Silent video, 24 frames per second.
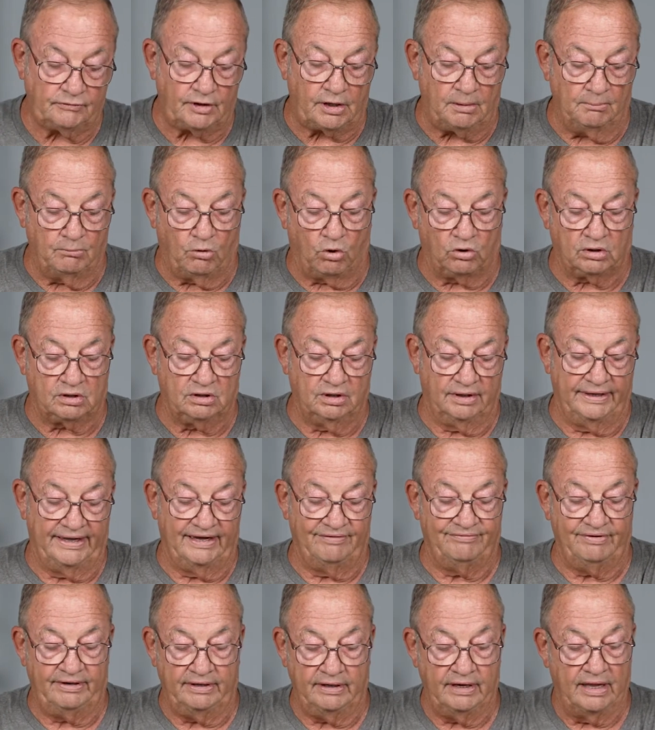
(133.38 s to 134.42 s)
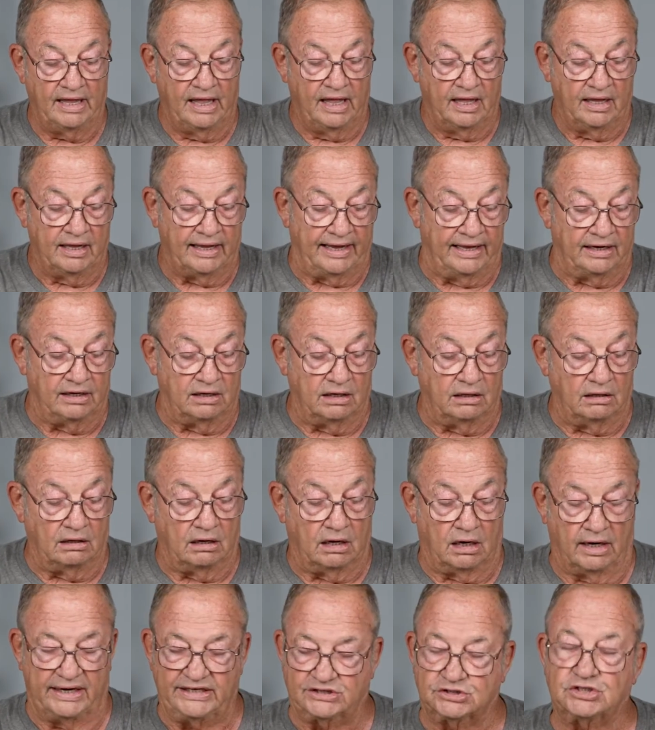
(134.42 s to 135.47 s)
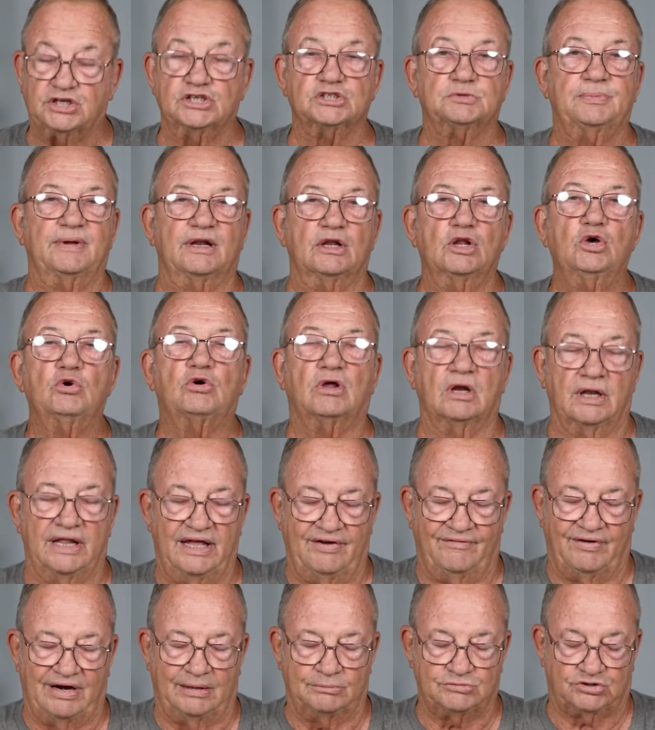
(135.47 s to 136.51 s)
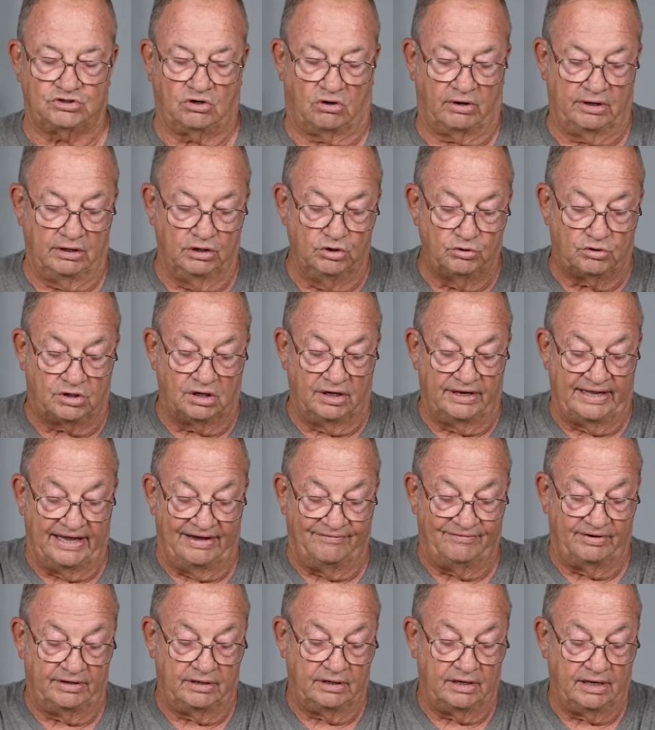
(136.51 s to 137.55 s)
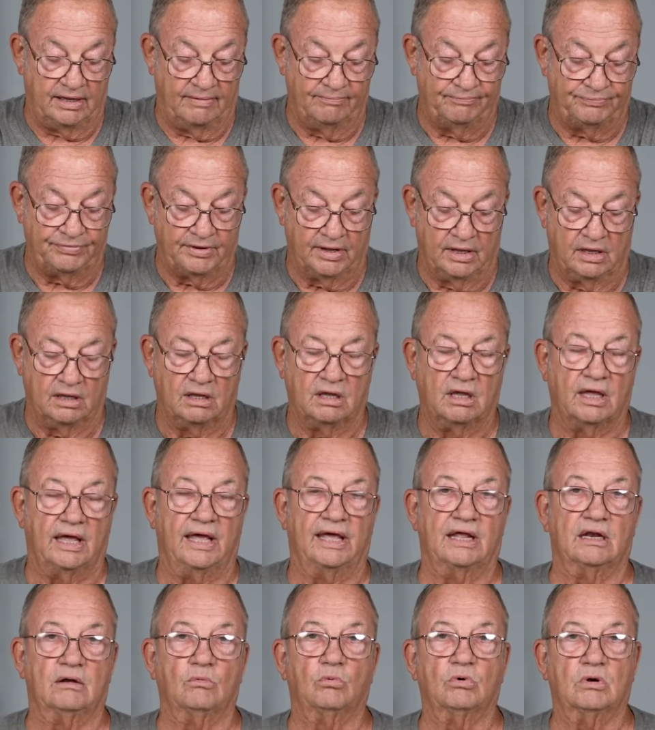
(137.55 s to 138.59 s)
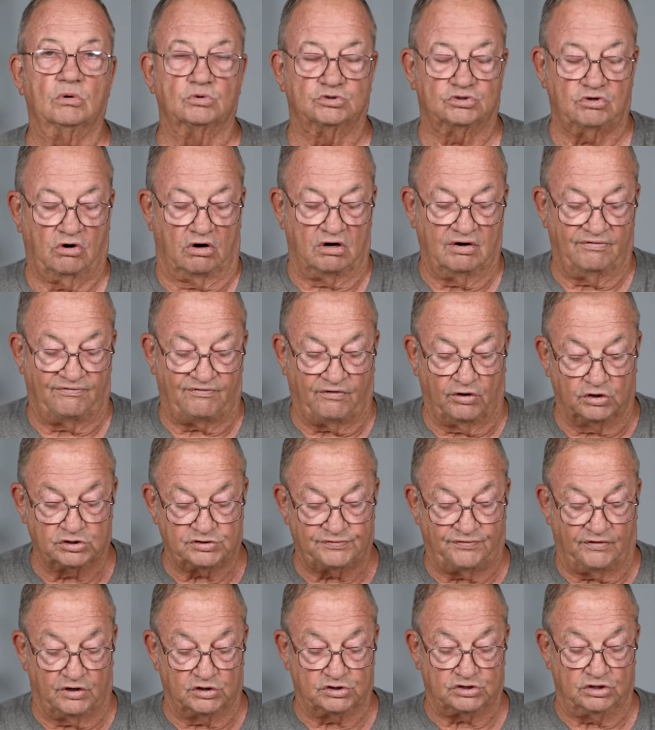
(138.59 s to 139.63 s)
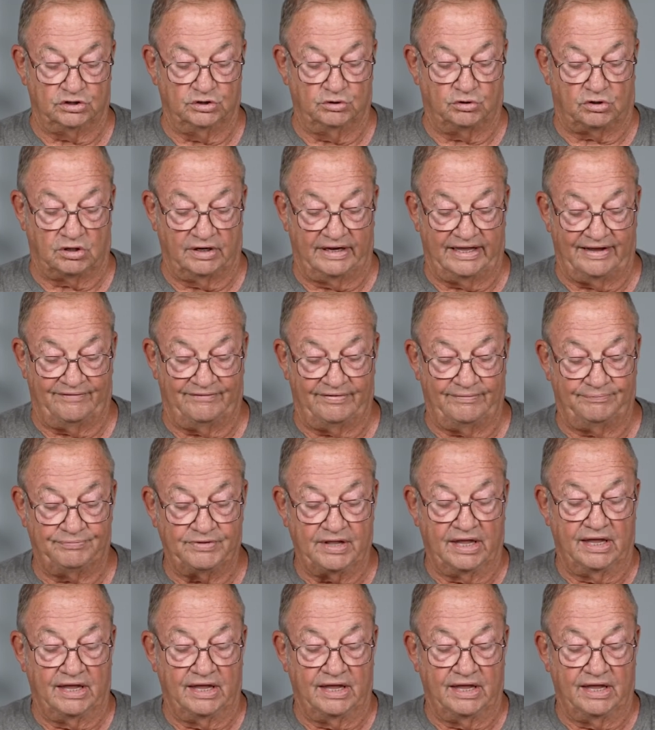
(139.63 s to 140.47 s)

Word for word: Mark 11, and uh, excuse me, Luke 11. I'm sorry, Luke 11, and we're going to start in the first verse of Luke 11.